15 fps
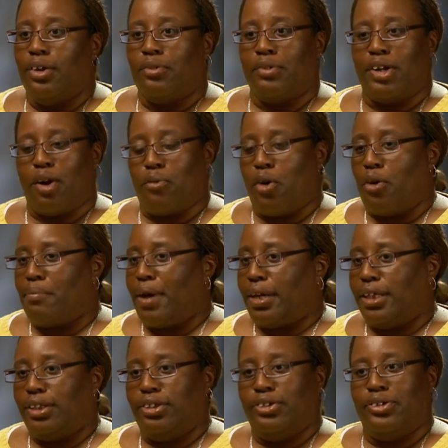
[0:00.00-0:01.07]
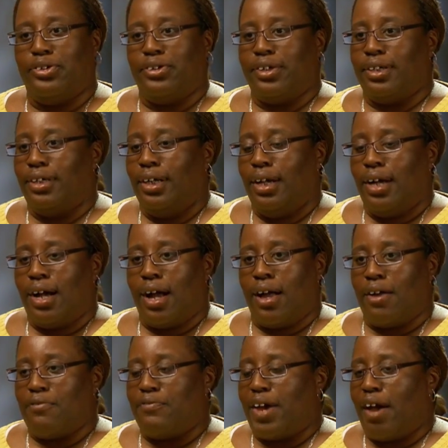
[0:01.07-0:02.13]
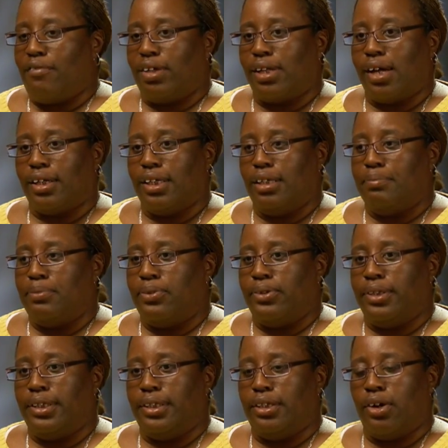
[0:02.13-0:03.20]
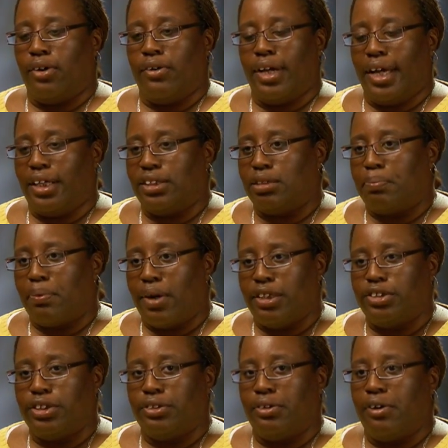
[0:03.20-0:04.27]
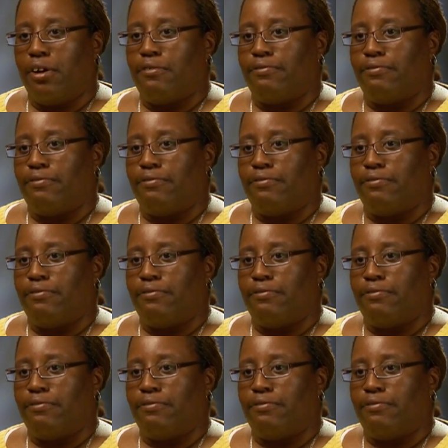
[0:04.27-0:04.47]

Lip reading: When I walked back in the door, 5 o'clock in the morning, her expression on her